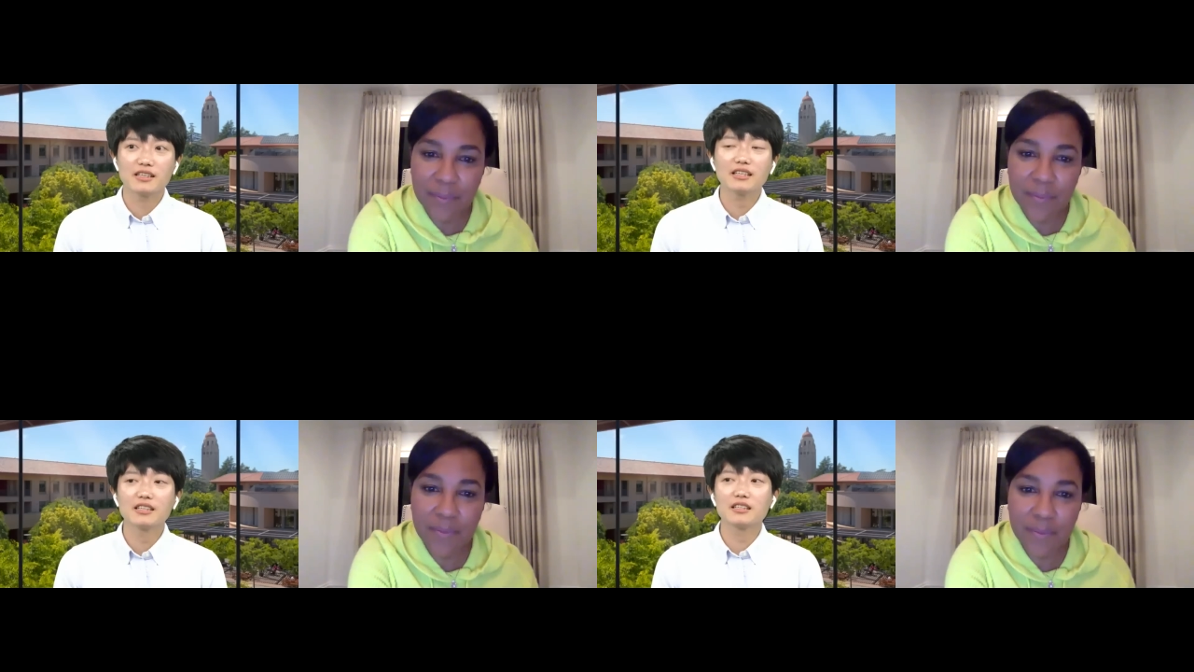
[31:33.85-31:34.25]

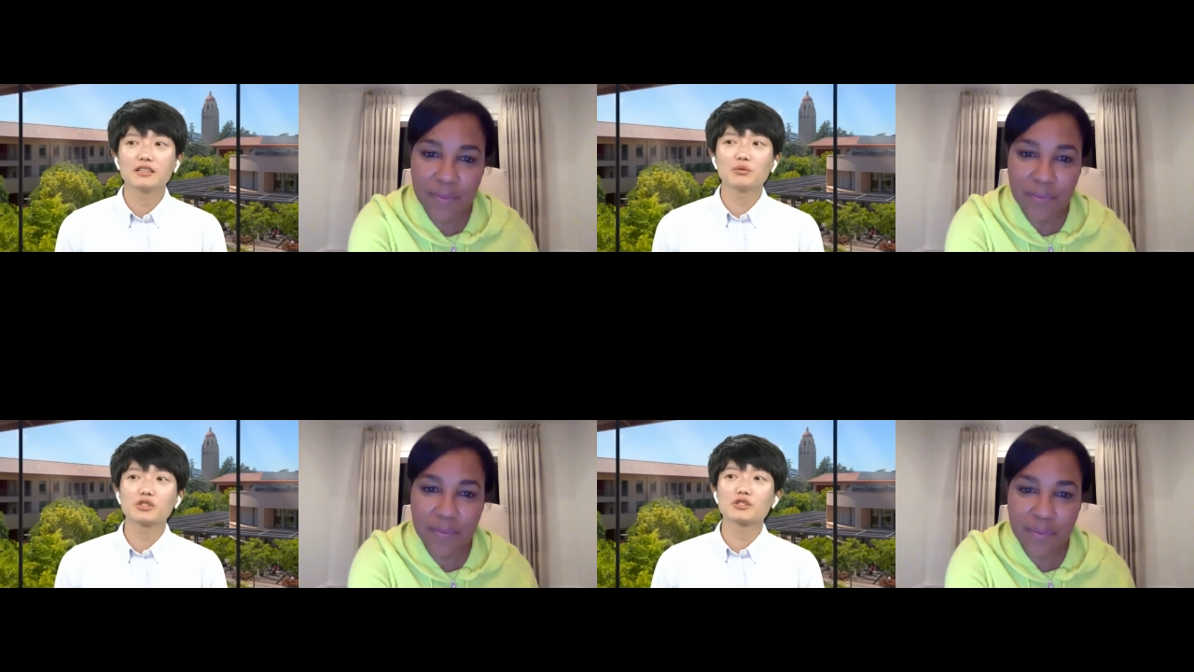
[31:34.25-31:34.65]
Speaker 1: yet it,
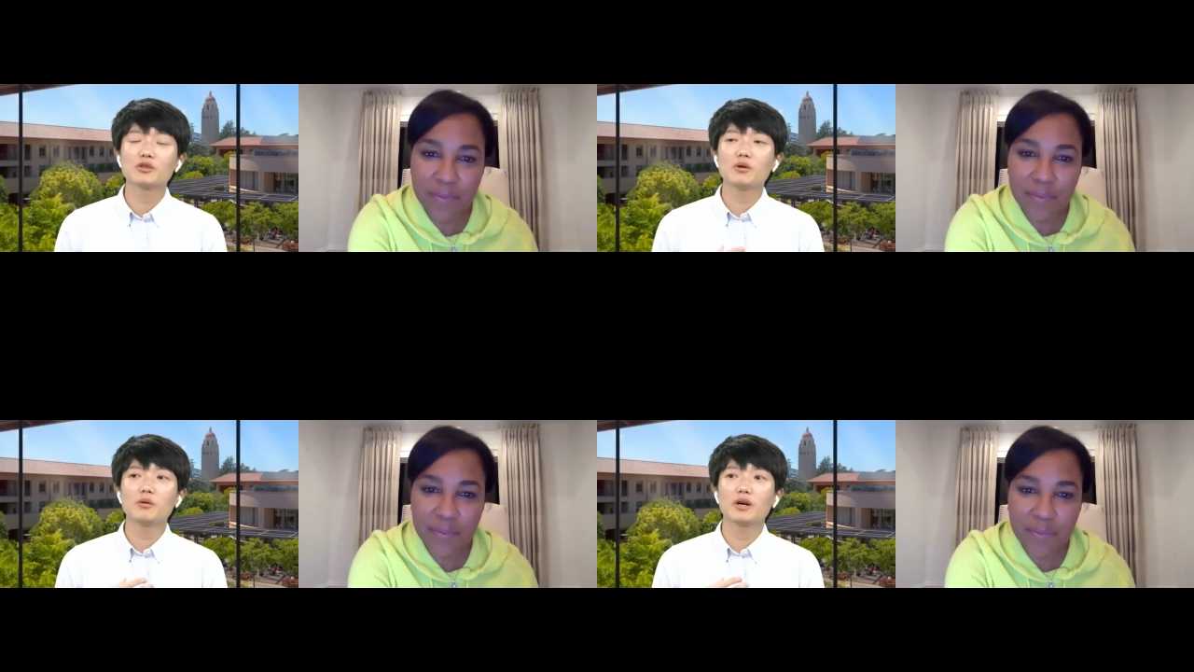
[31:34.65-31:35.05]
it was
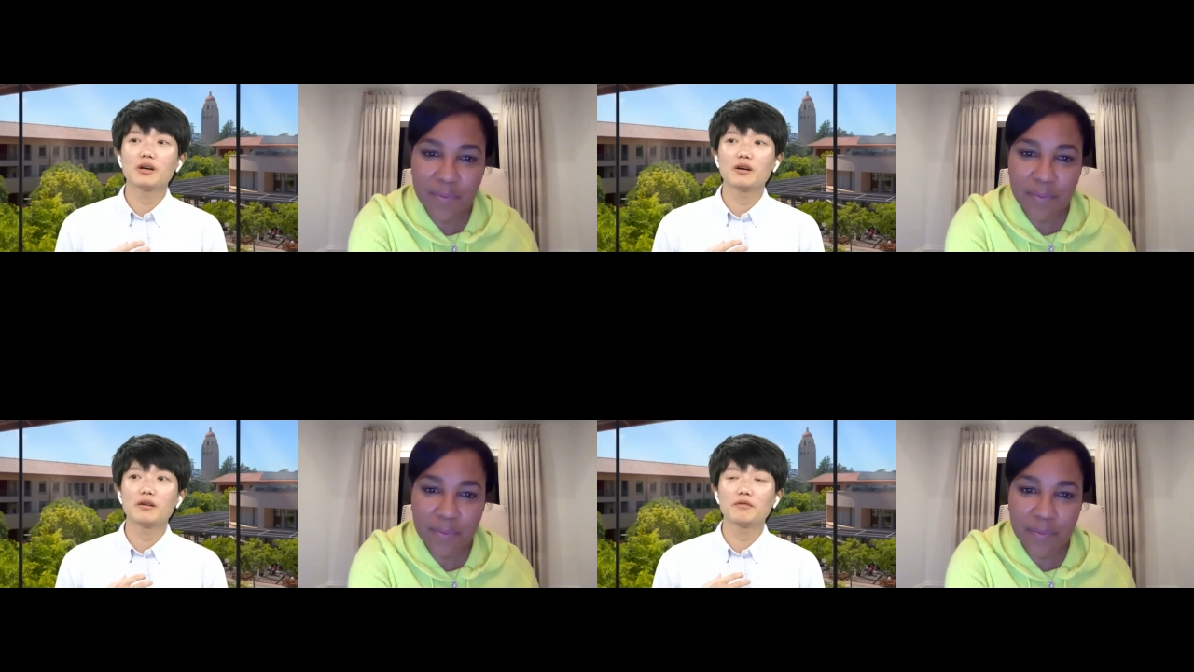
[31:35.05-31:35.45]
still
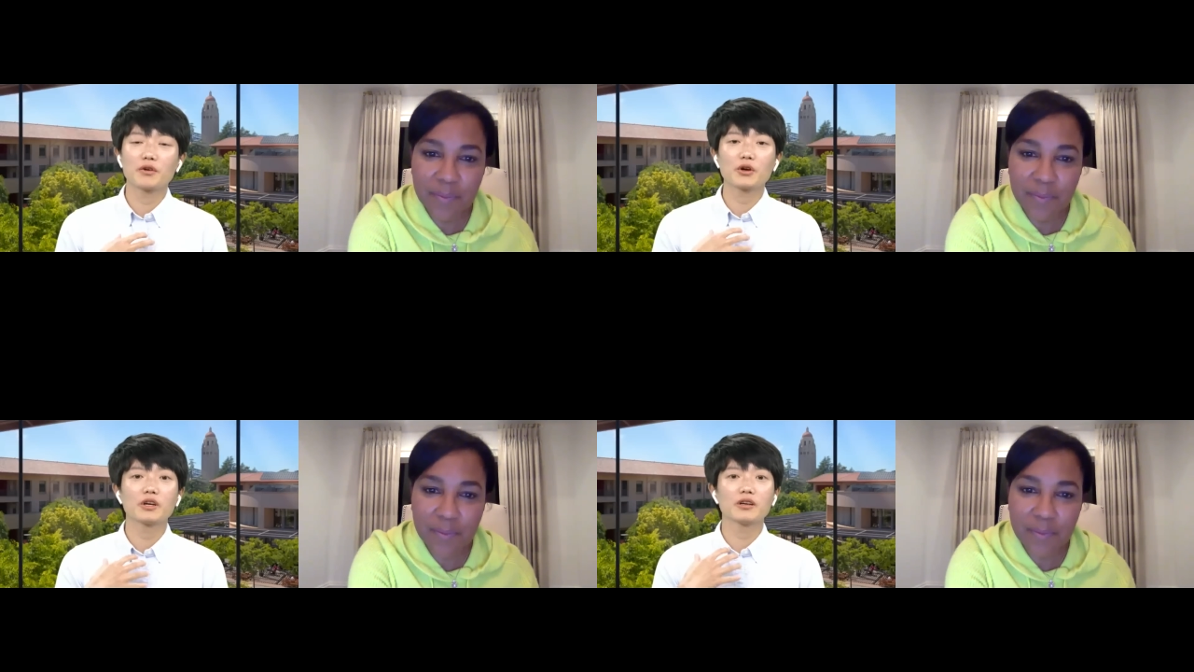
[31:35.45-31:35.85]
a uh,
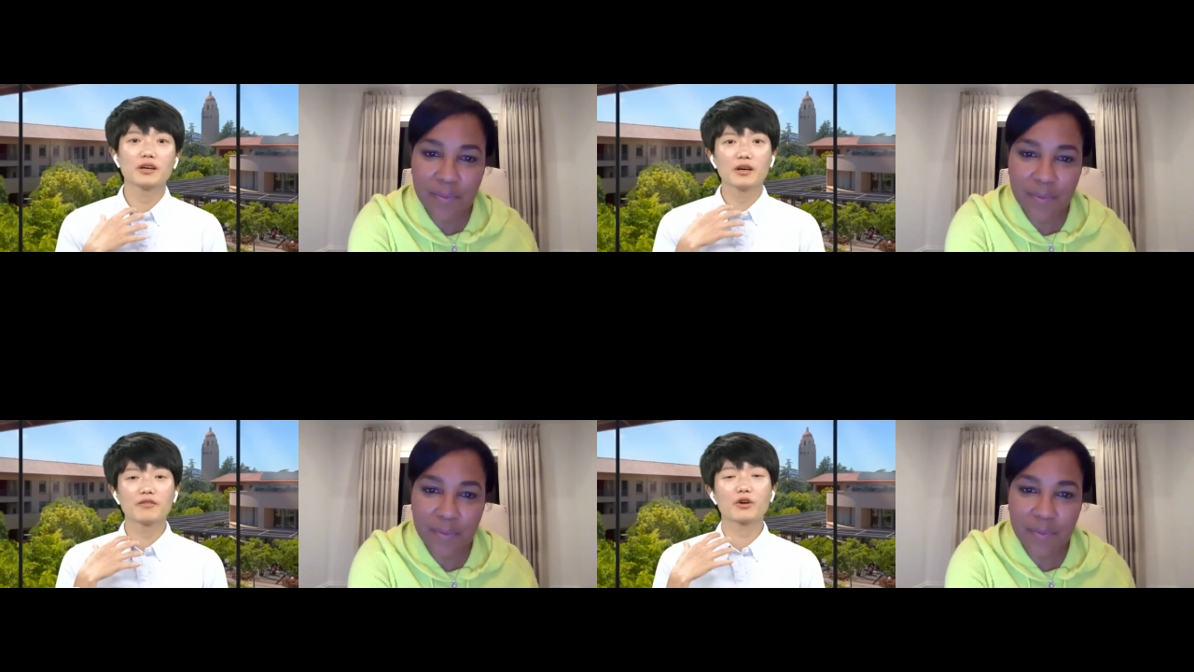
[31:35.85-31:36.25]

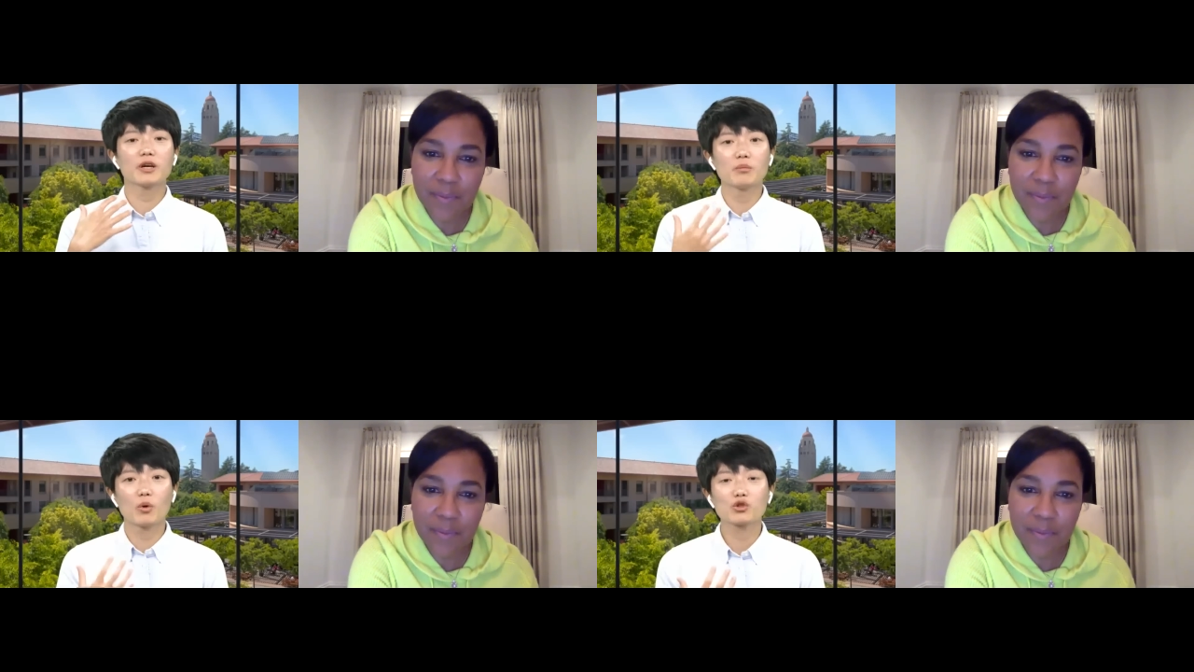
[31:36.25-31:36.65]
very, a
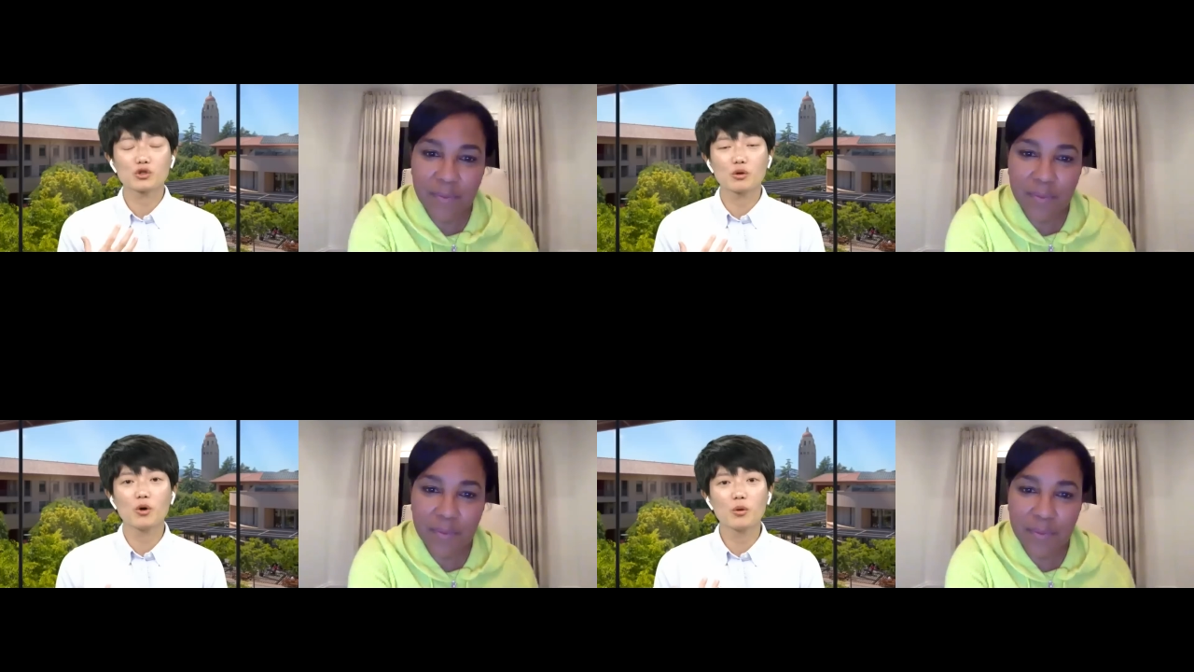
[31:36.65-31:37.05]
very
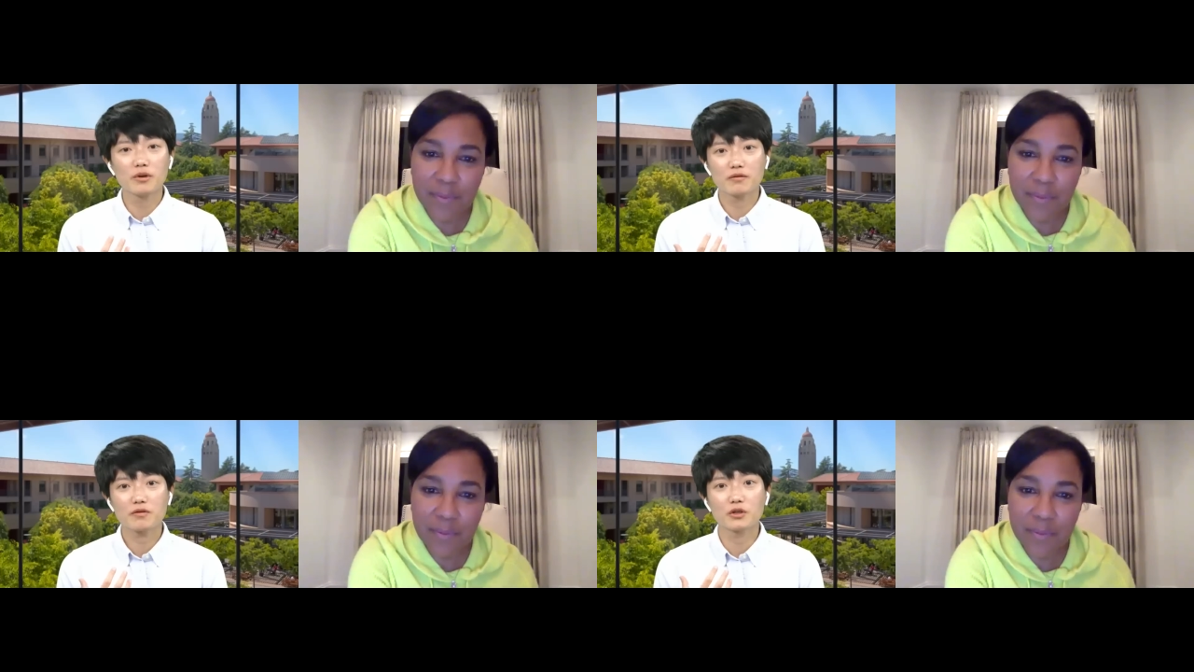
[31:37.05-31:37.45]
emotional
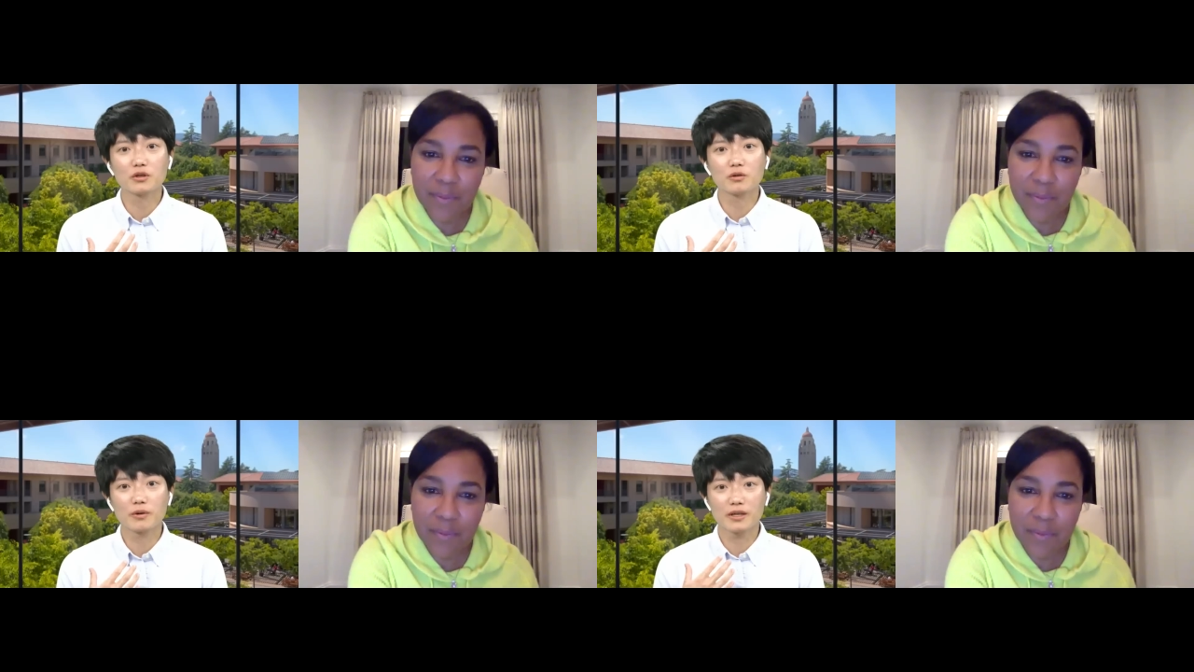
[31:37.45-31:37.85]
moment for
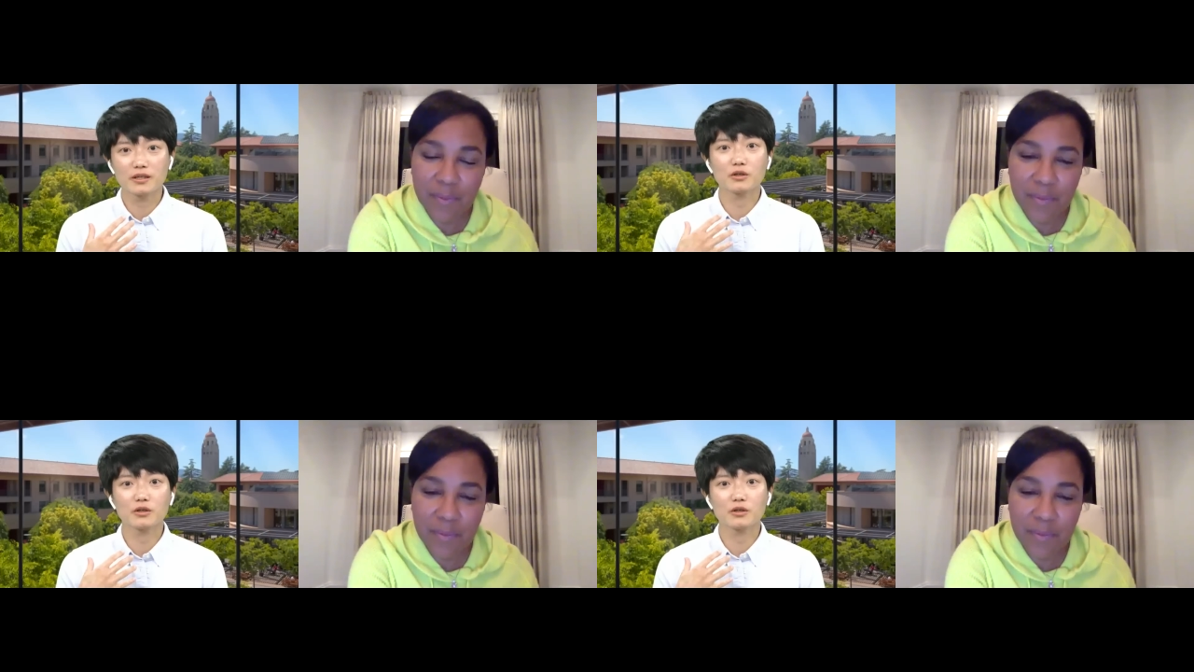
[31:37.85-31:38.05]
you, right?